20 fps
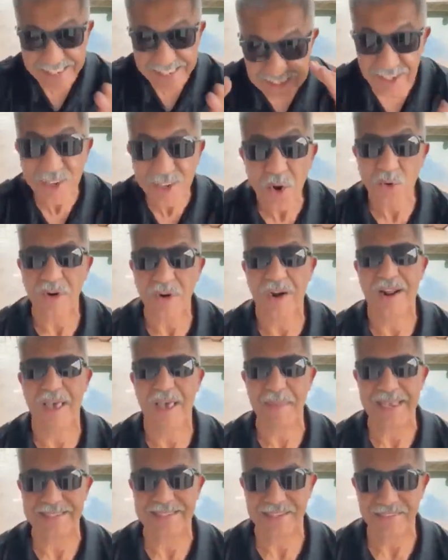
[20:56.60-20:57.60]
He has no
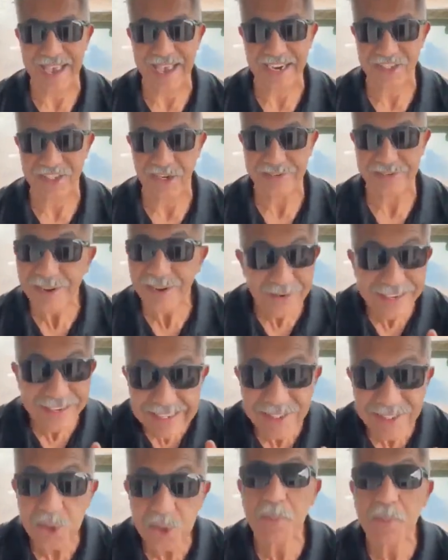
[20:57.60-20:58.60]
idea what he's doing, but he's
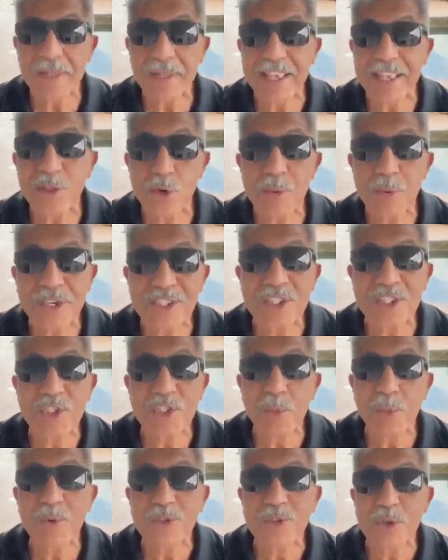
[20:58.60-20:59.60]
already in the orbit.
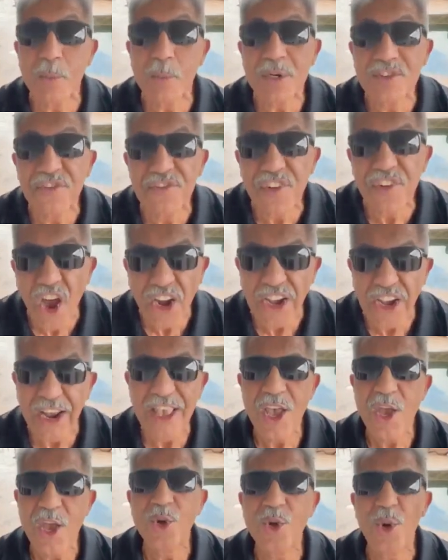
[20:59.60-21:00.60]
He's already
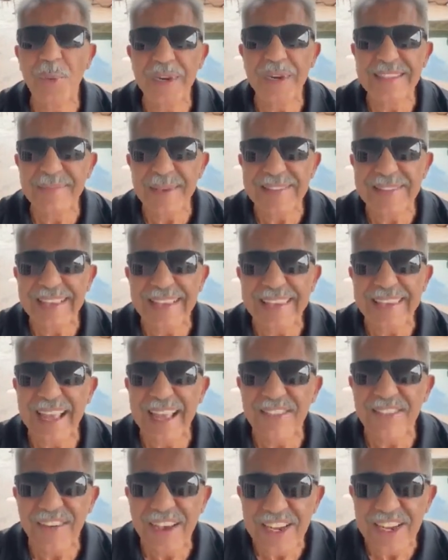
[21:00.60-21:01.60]
circling. He can actually doesn't
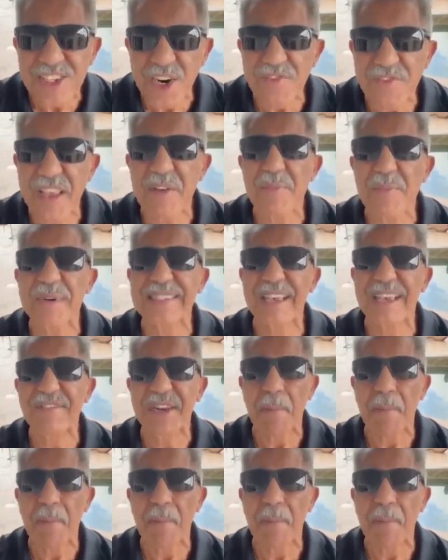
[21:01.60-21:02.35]
even recruit anymore.